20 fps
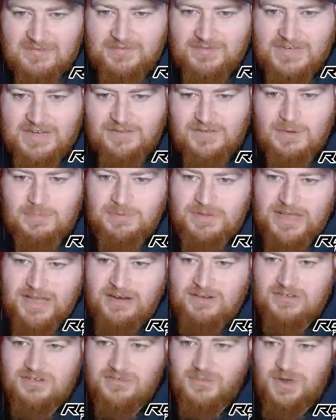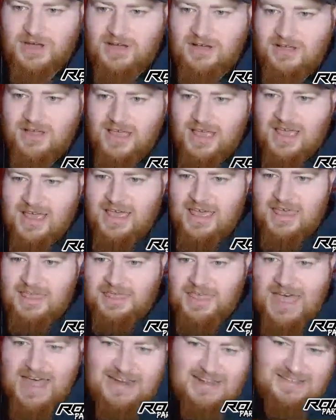different players as well.
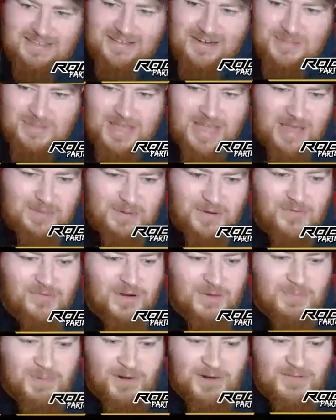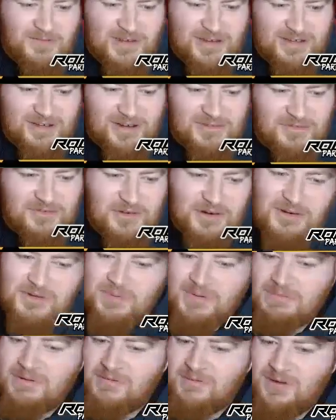That is going to be a perfect, our first
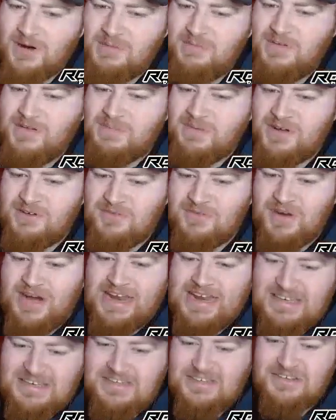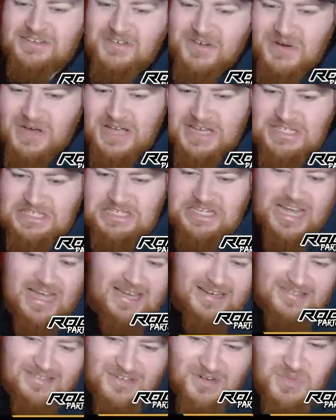perfect, but rate to
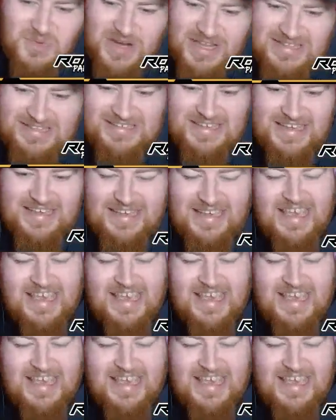Jack Sawinski.